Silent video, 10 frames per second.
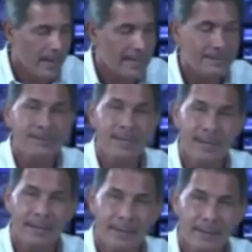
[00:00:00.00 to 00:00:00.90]
Hate to
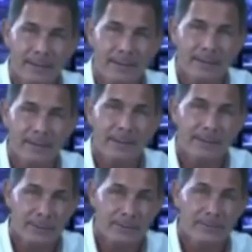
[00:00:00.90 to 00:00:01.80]
tell you,
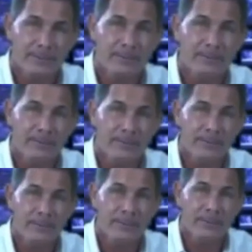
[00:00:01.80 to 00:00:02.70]
but your,
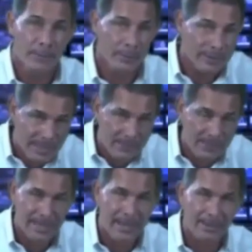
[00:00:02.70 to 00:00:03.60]
your building's
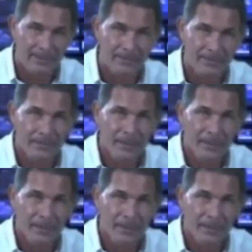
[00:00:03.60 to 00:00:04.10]
coming down.